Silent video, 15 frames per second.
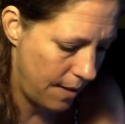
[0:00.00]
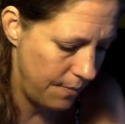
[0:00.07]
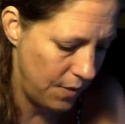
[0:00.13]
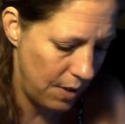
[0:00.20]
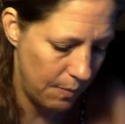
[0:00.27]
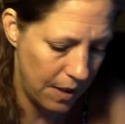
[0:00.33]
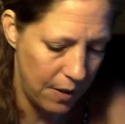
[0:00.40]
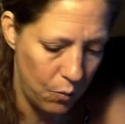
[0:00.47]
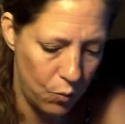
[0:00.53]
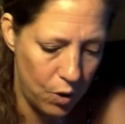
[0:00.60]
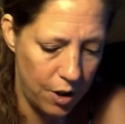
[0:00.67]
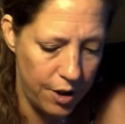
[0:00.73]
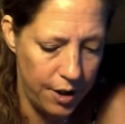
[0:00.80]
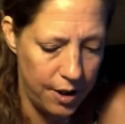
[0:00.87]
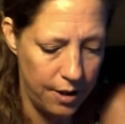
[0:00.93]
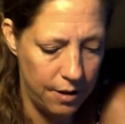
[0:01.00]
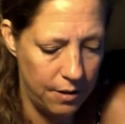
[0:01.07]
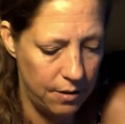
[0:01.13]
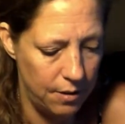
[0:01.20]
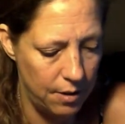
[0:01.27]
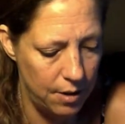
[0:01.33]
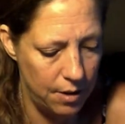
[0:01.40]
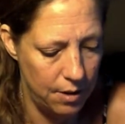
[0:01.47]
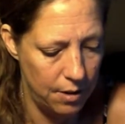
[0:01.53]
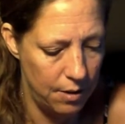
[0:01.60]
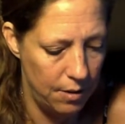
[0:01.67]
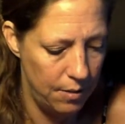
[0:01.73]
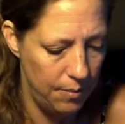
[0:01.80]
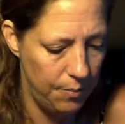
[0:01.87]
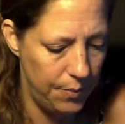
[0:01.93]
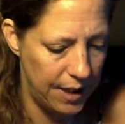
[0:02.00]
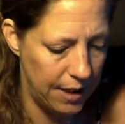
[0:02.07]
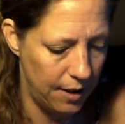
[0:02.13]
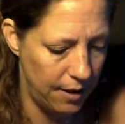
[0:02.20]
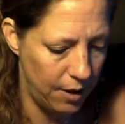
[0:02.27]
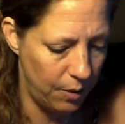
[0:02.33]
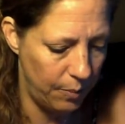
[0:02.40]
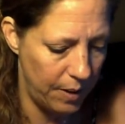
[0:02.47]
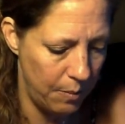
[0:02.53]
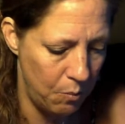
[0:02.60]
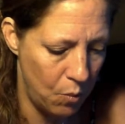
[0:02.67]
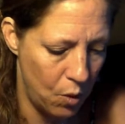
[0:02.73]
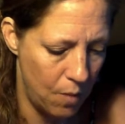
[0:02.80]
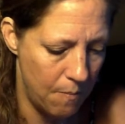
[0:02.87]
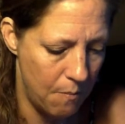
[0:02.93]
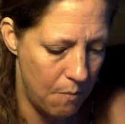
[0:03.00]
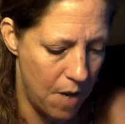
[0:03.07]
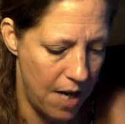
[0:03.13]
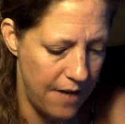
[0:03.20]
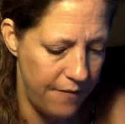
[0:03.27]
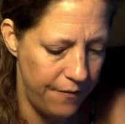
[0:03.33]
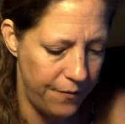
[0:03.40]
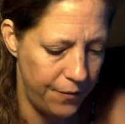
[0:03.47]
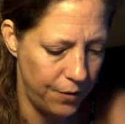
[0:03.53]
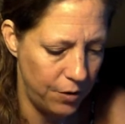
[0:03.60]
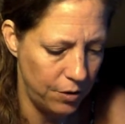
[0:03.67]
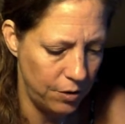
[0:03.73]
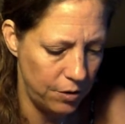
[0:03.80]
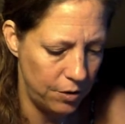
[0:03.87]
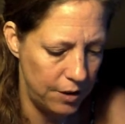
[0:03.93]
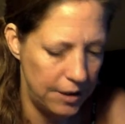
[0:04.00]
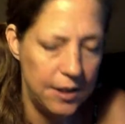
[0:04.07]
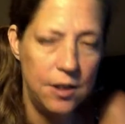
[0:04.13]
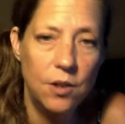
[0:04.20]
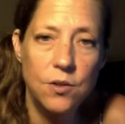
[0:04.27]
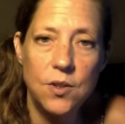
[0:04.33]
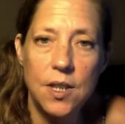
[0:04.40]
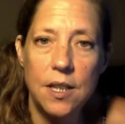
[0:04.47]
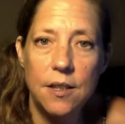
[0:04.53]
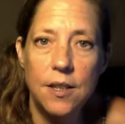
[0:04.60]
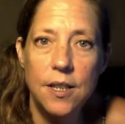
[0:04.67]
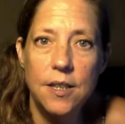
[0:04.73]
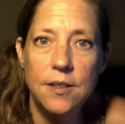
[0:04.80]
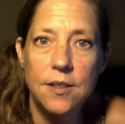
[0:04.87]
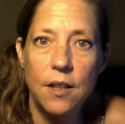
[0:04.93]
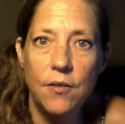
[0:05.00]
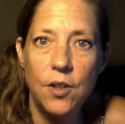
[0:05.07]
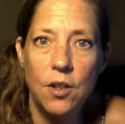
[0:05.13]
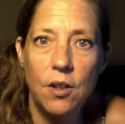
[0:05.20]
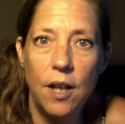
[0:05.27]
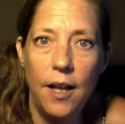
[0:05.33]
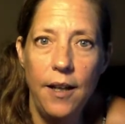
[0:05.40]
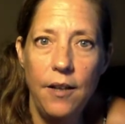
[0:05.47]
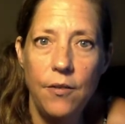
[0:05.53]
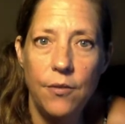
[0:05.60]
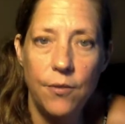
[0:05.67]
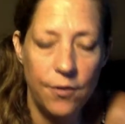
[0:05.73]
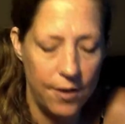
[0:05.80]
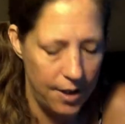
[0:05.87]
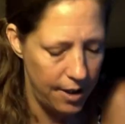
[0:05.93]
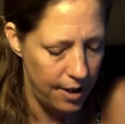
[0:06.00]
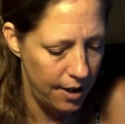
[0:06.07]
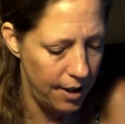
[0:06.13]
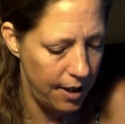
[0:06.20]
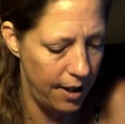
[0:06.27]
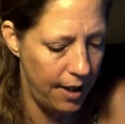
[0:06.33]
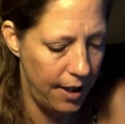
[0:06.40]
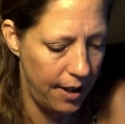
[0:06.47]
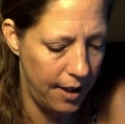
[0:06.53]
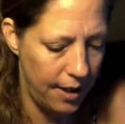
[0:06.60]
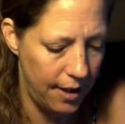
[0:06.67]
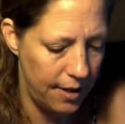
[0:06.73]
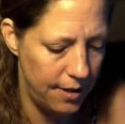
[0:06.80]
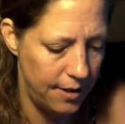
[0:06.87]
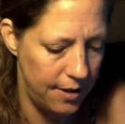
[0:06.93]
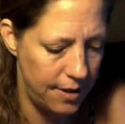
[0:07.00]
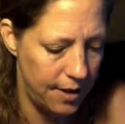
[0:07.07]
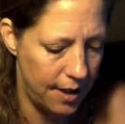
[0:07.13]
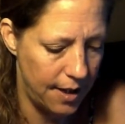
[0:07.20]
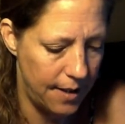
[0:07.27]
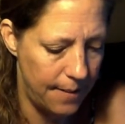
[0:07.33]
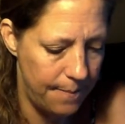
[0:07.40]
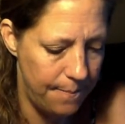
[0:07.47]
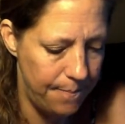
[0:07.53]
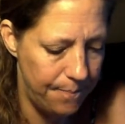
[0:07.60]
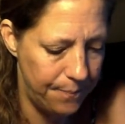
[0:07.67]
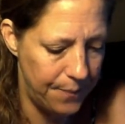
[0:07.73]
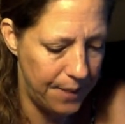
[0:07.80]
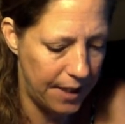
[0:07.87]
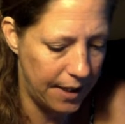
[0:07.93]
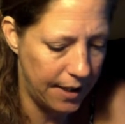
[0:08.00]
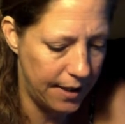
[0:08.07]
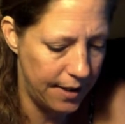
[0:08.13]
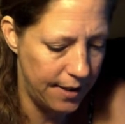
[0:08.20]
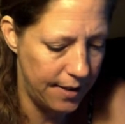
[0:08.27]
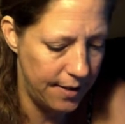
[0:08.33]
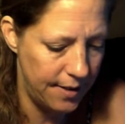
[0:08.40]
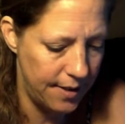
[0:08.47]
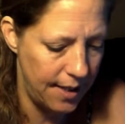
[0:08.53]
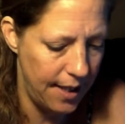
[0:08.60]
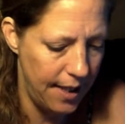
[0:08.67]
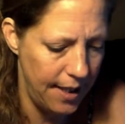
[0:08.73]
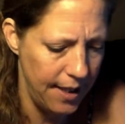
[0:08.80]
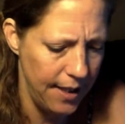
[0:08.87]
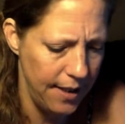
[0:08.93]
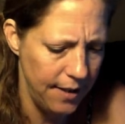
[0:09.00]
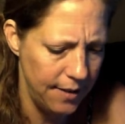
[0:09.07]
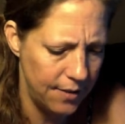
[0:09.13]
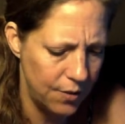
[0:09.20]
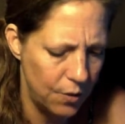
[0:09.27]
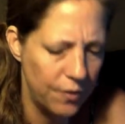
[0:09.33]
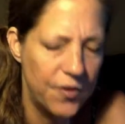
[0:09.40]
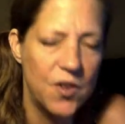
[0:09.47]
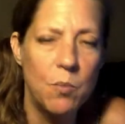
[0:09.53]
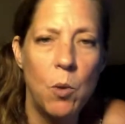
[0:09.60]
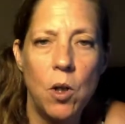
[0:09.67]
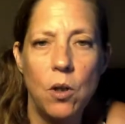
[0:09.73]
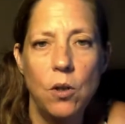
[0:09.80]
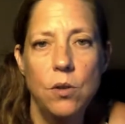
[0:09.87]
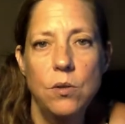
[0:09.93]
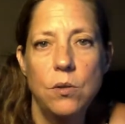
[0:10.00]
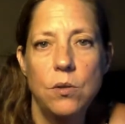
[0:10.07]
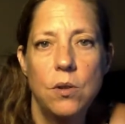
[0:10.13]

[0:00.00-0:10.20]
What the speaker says: you might want to be a little bit more mindful in those areas of your life, and because any sort of small